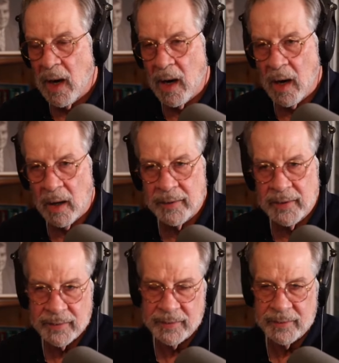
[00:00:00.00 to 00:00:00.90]
Are
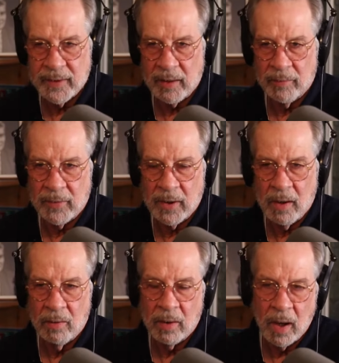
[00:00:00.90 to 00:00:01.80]
these the same,
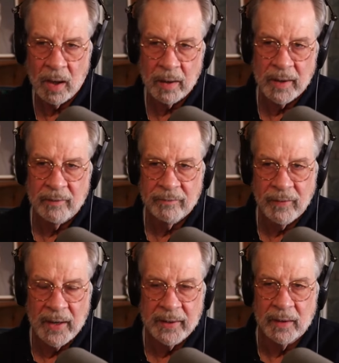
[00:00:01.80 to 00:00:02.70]
or are they
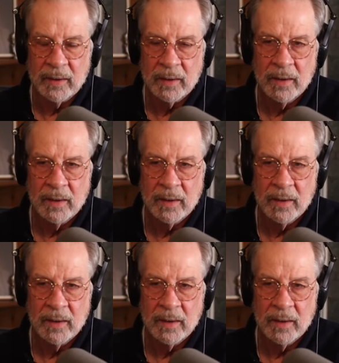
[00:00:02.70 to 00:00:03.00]
fighting?